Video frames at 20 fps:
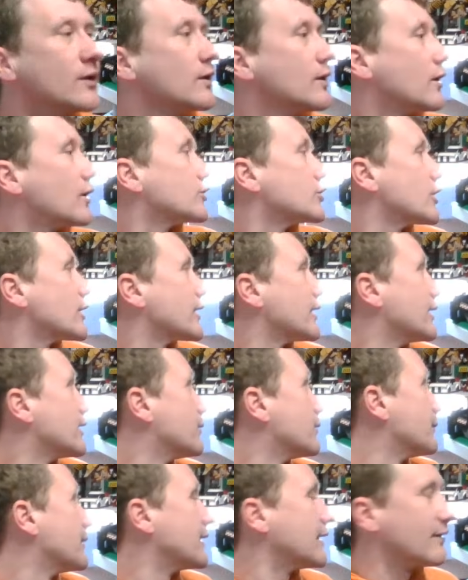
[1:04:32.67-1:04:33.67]
I'll check it in
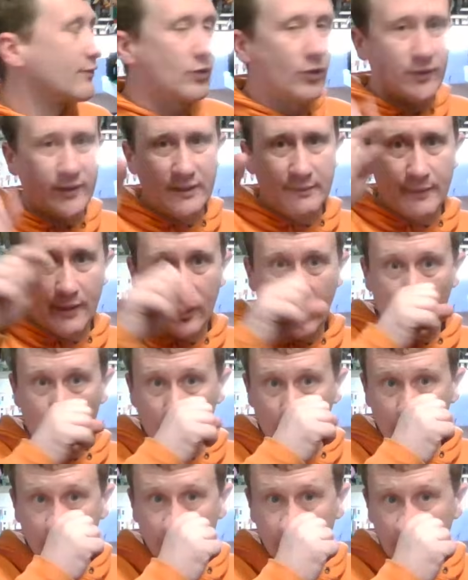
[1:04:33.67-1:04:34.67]
a minute. I've got the email
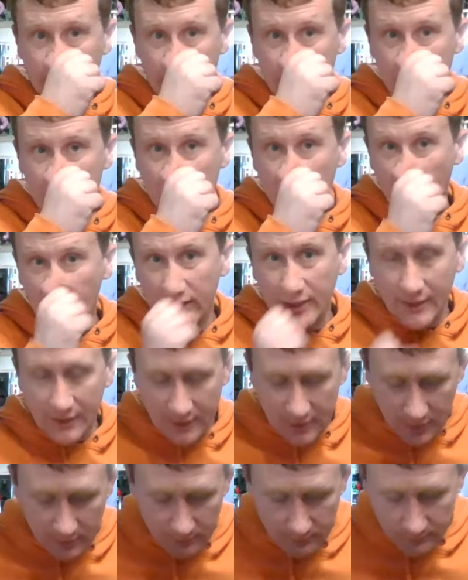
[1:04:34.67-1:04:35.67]
open, but it's not yet
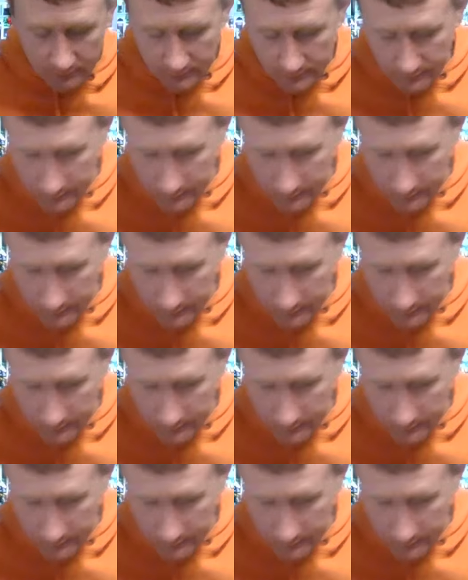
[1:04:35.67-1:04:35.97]
come